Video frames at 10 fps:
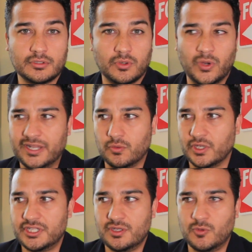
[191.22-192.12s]

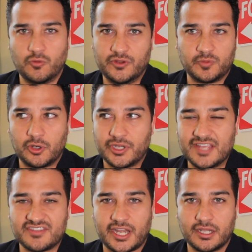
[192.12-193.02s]
When did you move? We spoke
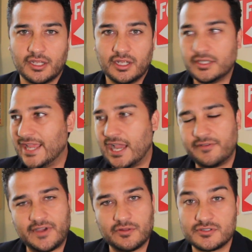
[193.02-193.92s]
yesterday. Yeah, I
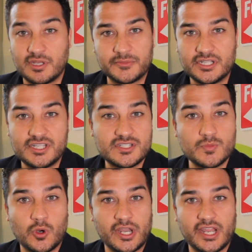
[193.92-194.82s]
found something this
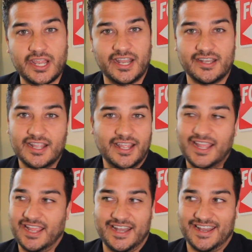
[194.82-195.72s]
morning and
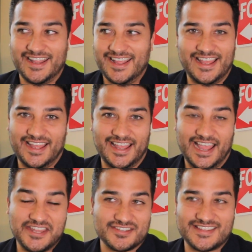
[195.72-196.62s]

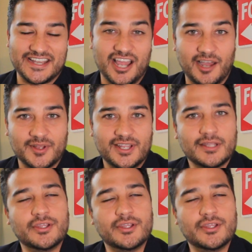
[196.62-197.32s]
I just signed up.